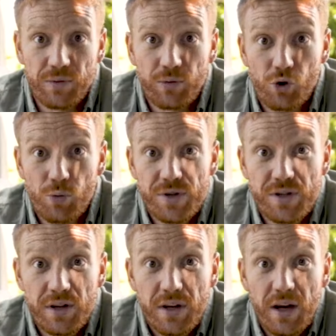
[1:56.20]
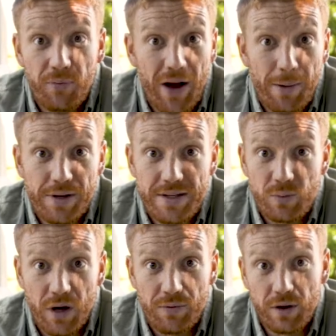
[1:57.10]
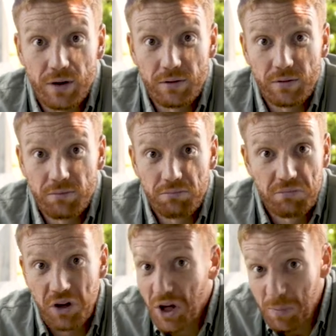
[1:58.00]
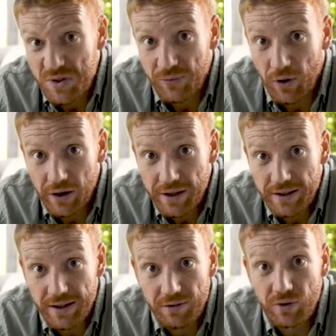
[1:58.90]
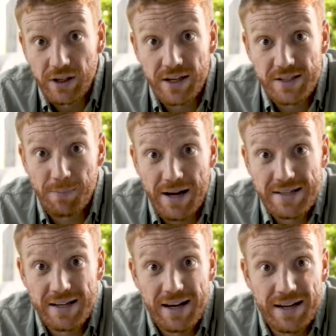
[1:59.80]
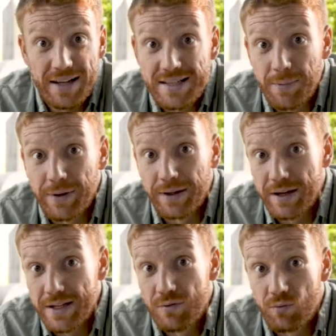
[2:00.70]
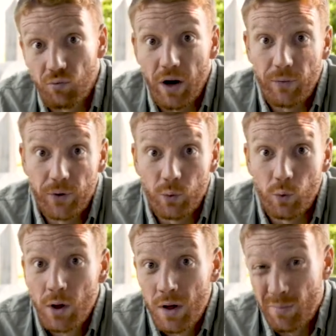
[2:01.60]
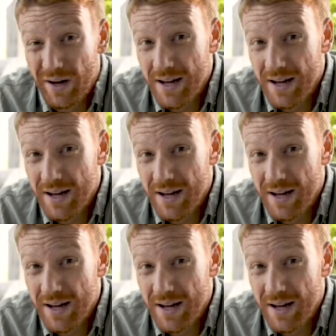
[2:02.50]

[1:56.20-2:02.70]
of groups, families, whatever can come on safari. It really doesn't matter and there's something that is right for you all. But it